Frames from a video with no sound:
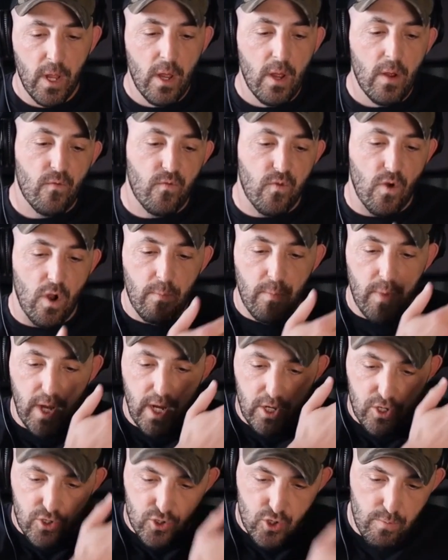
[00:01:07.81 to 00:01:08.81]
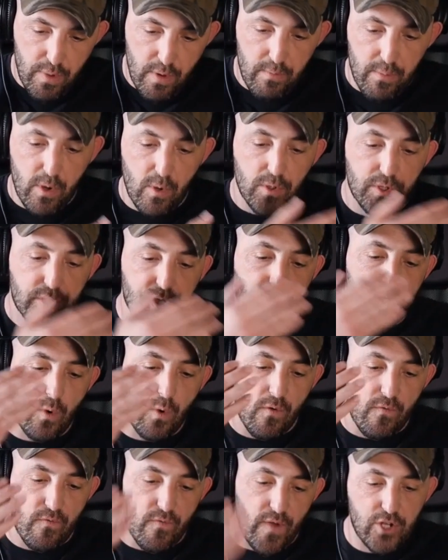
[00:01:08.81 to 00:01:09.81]
from a troop in boots to a
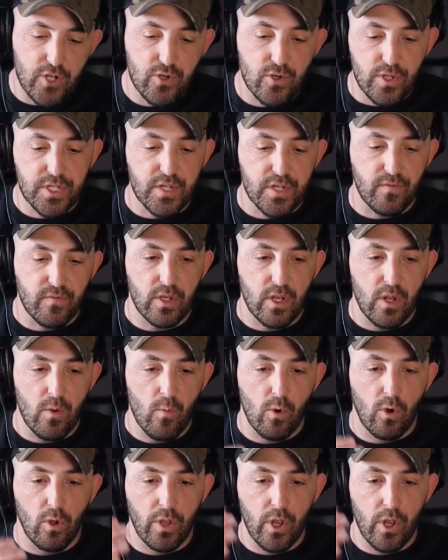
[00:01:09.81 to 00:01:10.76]
veteran in the civilian world,